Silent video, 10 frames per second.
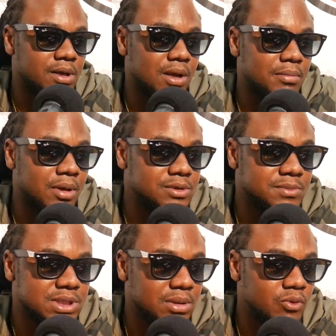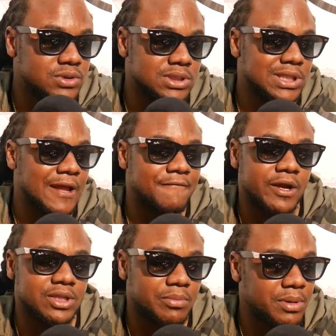know, as I said, the music is like
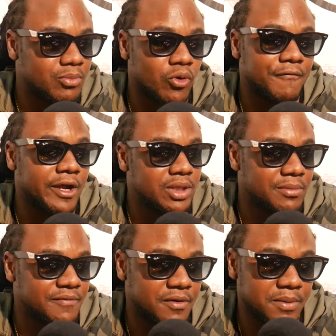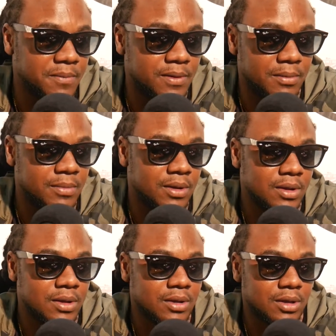vitamin, more vitamin for the people.
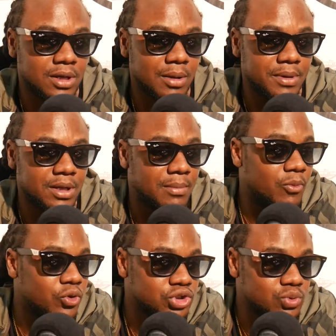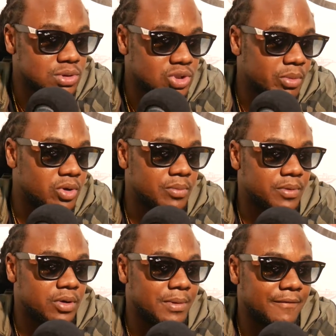You know what I mean, and more shows coming up.
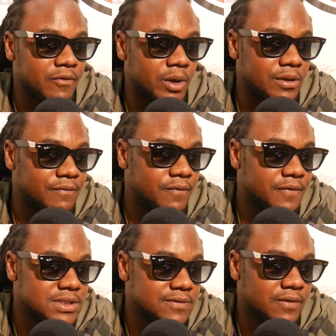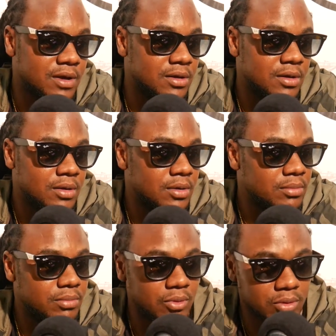You know, we have quite a few festivals.
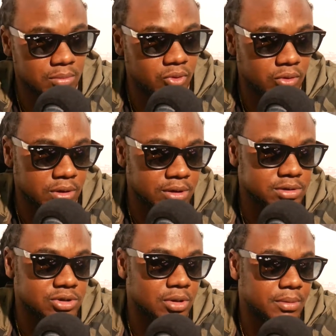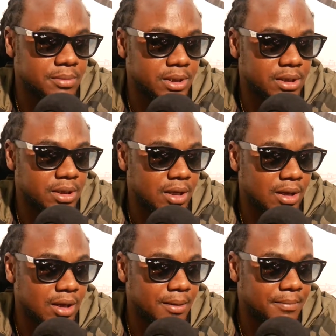Book in Germany,
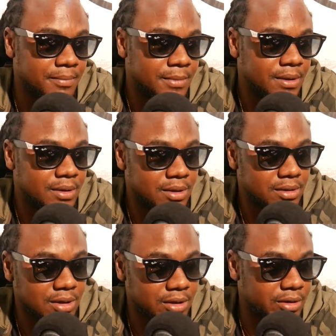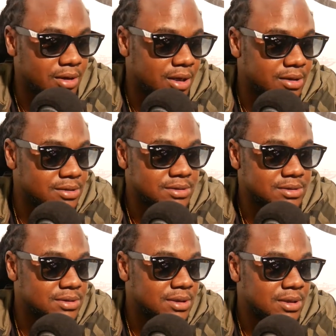in Netherlands.
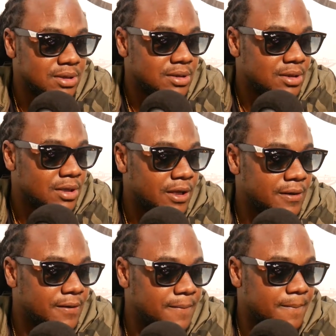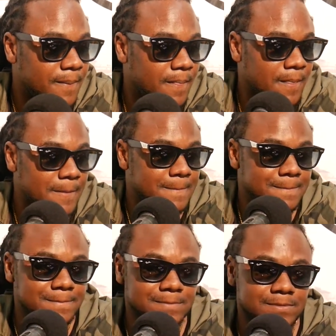Right now I need to apply for this post. I need to be